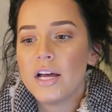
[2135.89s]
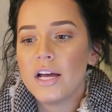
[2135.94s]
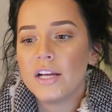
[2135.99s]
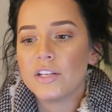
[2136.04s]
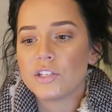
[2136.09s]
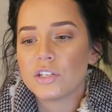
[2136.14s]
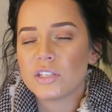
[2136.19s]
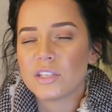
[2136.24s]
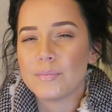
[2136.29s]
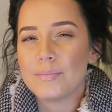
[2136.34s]

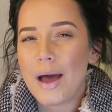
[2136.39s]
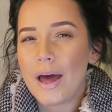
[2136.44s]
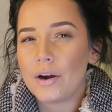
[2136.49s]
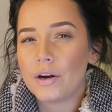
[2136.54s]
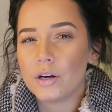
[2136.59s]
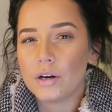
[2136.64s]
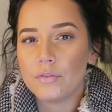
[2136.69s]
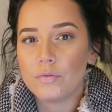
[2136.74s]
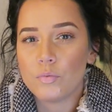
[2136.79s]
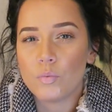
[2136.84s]
it's just a
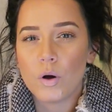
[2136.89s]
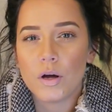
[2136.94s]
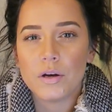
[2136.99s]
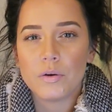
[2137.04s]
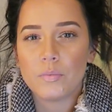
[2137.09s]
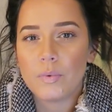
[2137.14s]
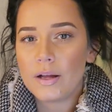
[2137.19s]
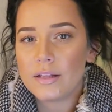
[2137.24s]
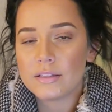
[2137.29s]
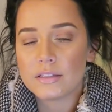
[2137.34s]
matter of
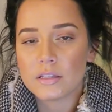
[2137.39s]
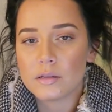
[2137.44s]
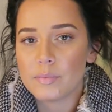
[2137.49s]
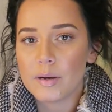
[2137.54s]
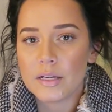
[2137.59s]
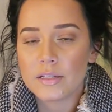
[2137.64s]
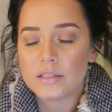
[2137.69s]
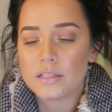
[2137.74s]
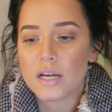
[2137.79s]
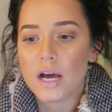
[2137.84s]
what when's the
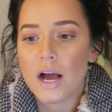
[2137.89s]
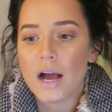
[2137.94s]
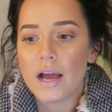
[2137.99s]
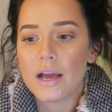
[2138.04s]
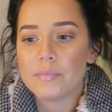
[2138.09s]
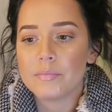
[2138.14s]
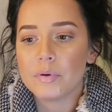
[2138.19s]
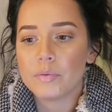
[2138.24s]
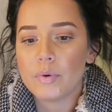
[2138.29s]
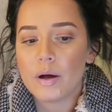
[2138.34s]
best
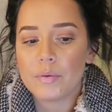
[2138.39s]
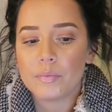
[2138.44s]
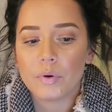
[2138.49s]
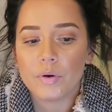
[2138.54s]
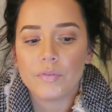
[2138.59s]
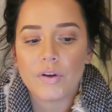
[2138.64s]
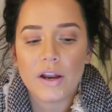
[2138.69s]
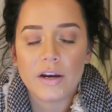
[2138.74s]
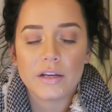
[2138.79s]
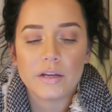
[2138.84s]
time and when
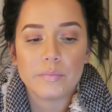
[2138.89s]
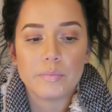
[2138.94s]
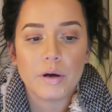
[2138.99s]
we're ready.